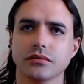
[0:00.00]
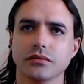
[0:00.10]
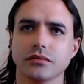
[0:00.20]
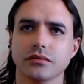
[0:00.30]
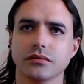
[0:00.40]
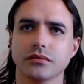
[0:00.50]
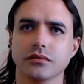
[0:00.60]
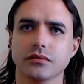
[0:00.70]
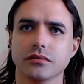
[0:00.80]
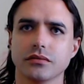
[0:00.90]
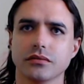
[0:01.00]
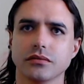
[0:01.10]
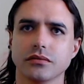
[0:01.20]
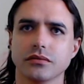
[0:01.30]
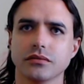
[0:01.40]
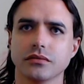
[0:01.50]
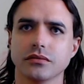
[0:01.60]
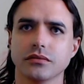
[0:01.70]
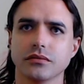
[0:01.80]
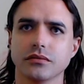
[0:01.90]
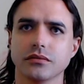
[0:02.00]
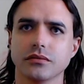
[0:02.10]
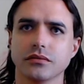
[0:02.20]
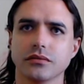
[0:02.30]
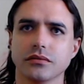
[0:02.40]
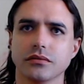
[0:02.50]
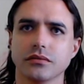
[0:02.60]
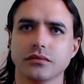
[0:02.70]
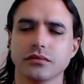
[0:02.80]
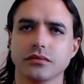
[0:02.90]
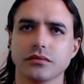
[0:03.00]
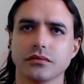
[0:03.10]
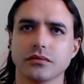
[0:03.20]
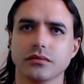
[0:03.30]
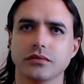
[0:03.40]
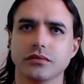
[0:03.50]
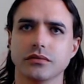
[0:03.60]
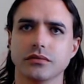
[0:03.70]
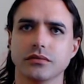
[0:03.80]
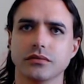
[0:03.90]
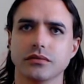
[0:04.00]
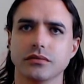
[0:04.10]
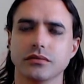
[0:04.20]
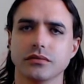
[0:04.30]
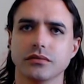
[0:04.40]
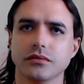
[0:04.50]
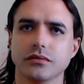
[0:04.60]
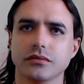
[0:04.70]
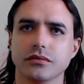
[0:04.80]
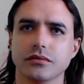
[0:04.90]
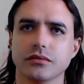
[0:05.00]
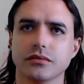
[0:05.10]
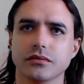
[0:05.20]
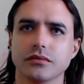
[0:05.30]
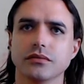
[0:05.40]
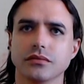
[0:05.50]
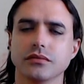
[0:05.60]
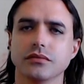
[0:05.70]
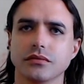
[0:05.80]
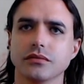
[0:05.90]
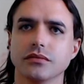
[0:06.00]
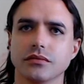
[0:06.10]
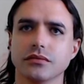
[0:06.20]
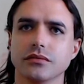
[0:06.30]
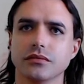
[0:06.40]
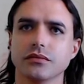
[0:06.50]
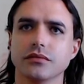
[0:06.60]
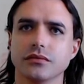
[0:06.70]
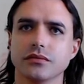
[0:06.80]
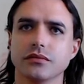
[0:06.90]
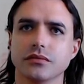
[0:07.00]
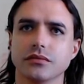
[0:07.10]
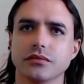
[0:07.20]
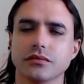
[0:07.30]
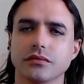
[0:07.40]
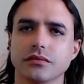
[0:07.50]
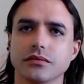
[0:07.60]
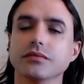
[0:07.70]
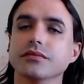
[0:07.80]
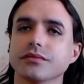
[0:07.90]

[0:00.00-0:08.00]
(not speaking)